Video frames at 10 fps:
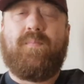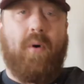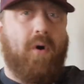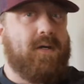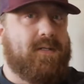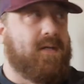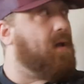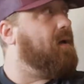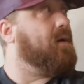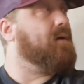But
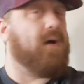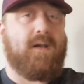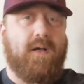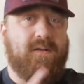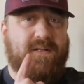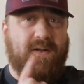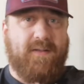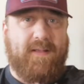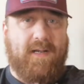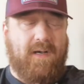got loads
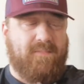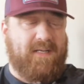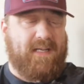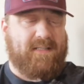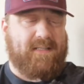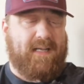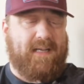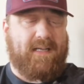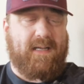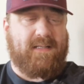done at the allotment
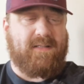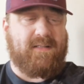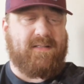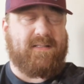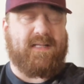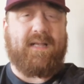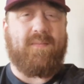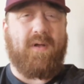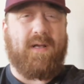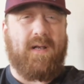yesterday. It doesn't
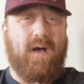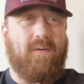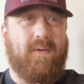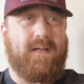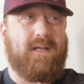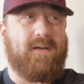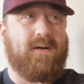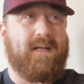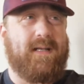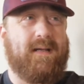seem like a lot when you
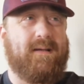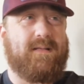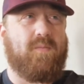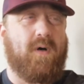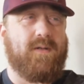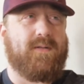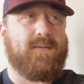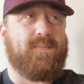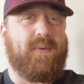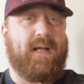look at it. It's one
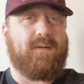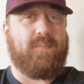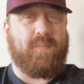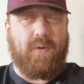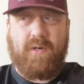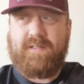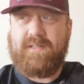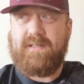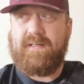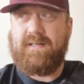sort of bed,
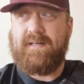but